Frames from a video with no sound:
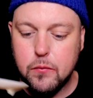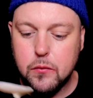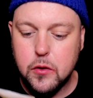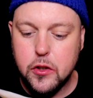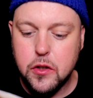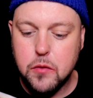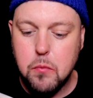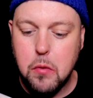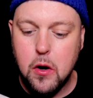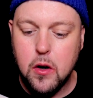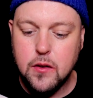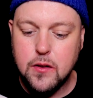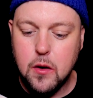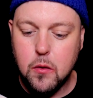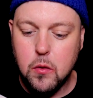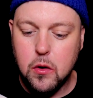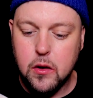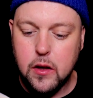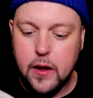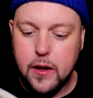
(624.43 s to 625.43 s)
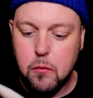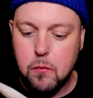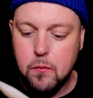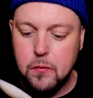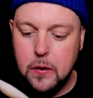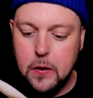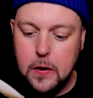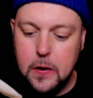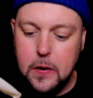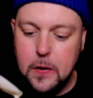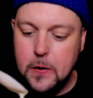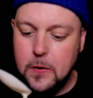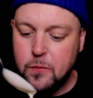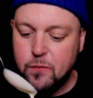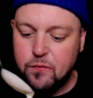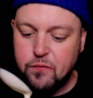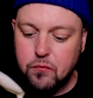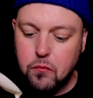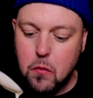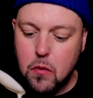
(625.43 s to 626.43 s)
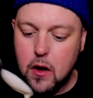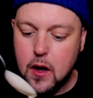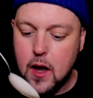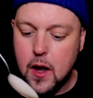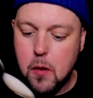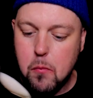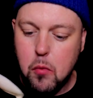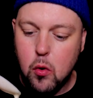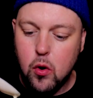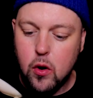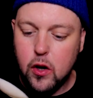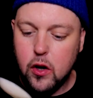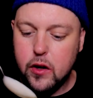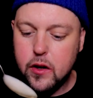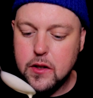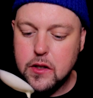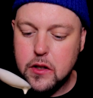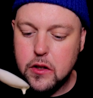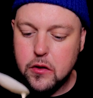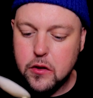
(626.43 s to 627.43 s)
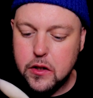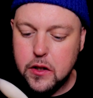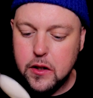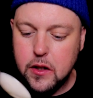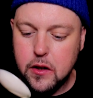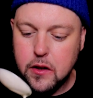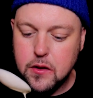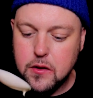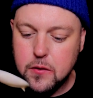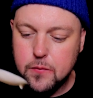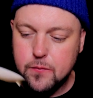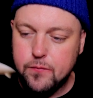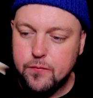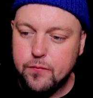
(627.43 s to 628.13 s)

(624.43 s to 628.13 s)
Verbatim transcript: just parts that were like kind of boring or disinteresting because